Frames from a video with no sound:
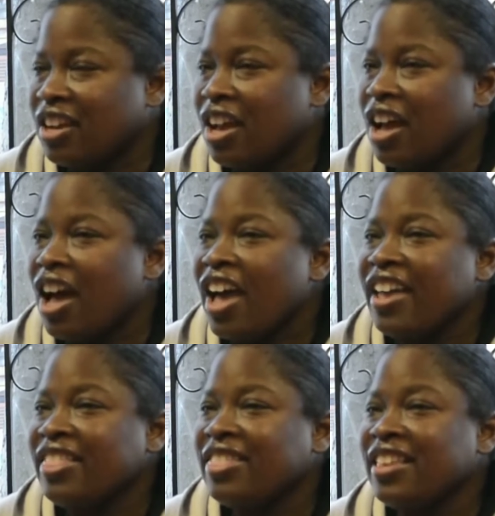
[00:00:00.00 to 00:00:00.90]
I
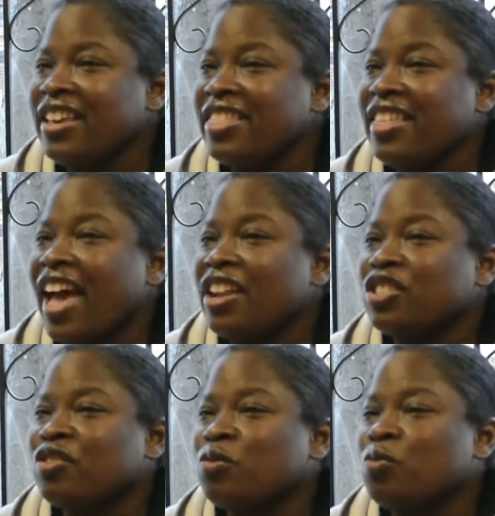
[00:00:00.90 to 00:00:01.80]
think that
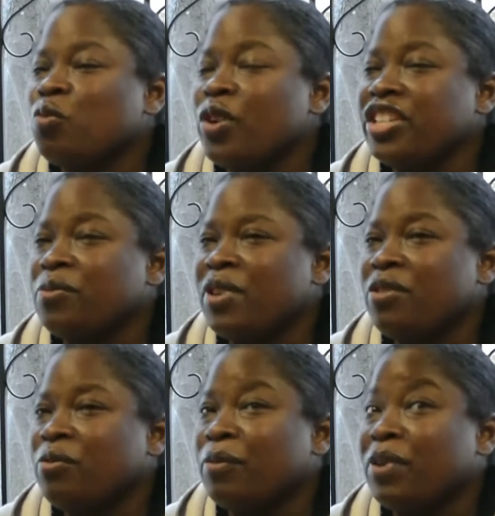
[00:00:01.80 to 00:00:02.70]
Richmond
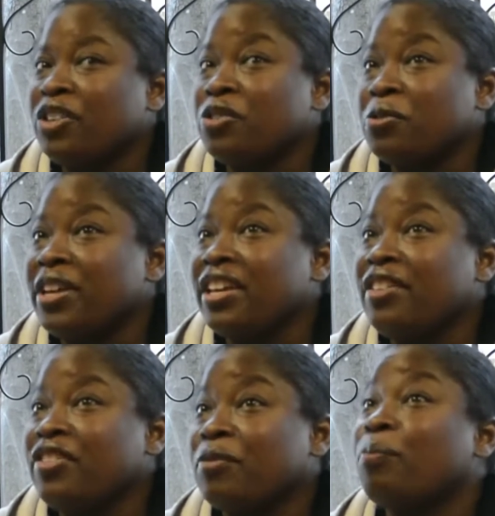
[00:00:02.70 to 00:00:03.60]
would be doing the